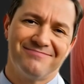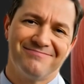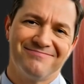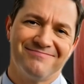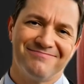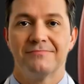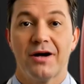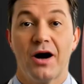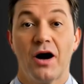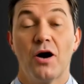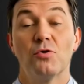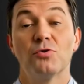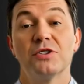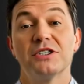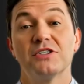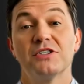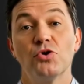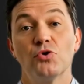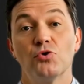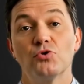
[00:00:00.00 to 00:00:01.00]
the muscles
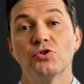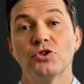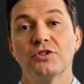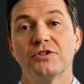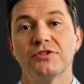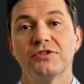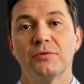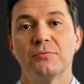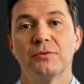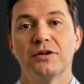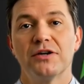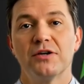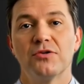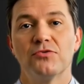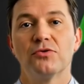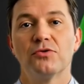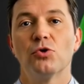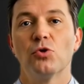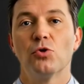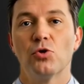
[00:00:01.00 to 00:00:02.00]
around your knees,
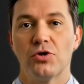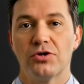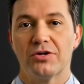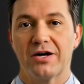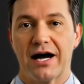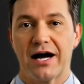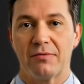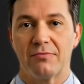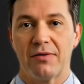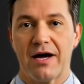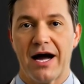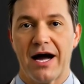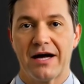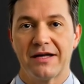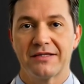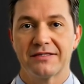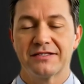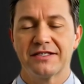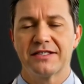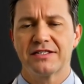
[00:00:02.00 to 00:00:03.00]
improve
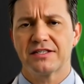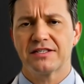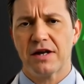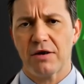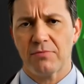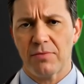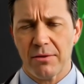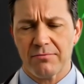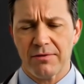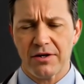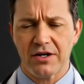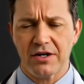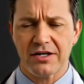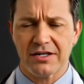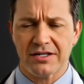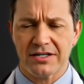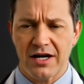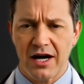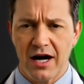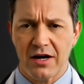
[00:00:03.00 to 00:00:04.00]
stability, and reduce
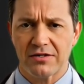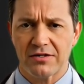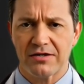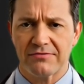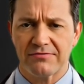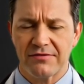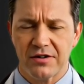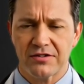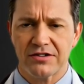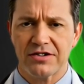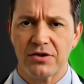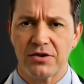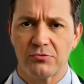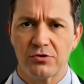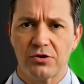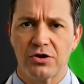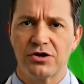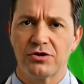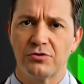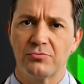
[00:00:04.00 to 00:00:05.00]
pressure on the joints,
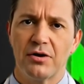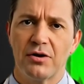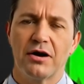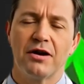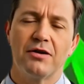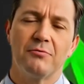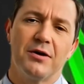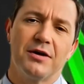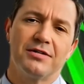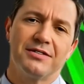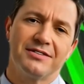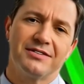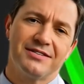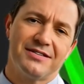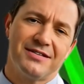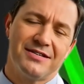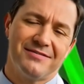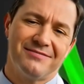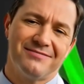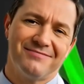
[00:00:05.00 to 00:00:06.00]
protecting them from
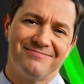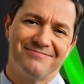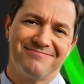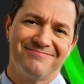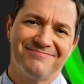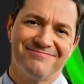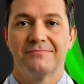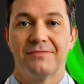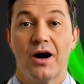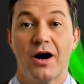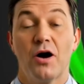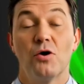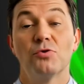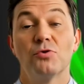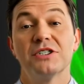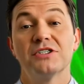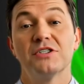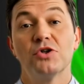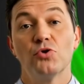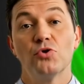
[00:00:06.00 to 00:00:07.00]
injury.
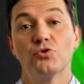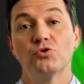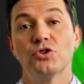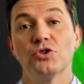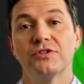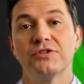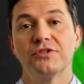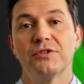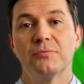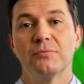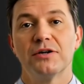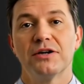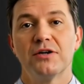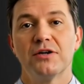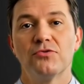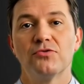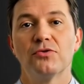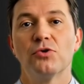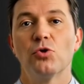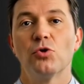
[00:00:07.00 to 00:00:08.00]
Your
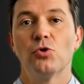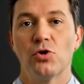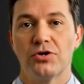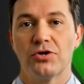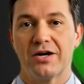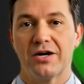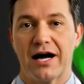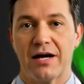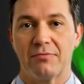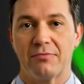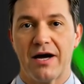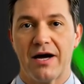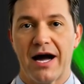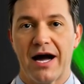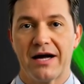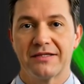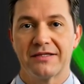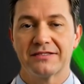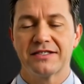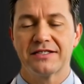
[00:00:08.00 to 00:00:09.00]
quadriceps,
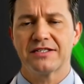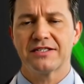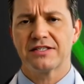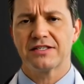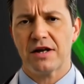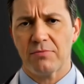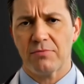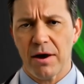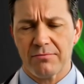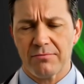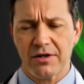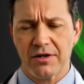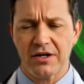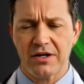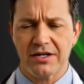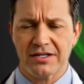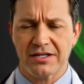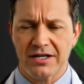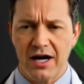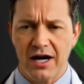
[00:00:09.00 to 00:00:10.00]
hamstrings, and
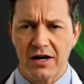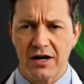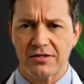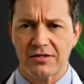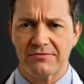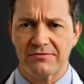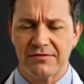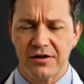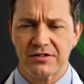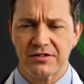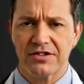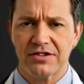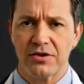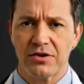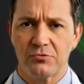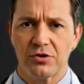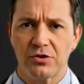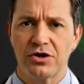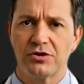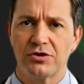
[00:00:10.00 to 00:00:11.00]
glutes act like
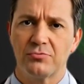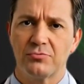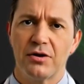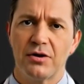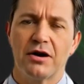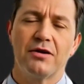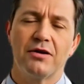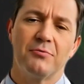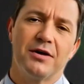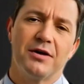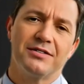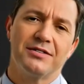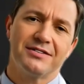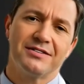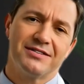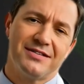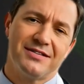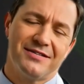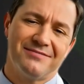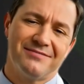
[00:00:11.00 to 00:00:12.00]
natural shock
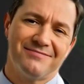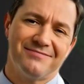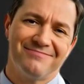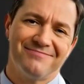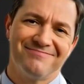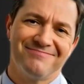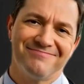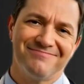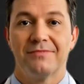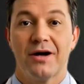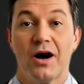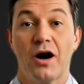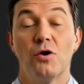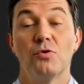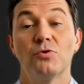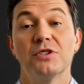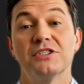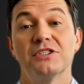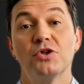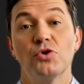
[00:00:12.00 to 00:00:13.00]
absorbers. When they are
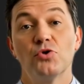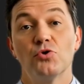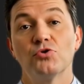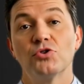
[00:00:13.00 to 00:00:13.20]
strong,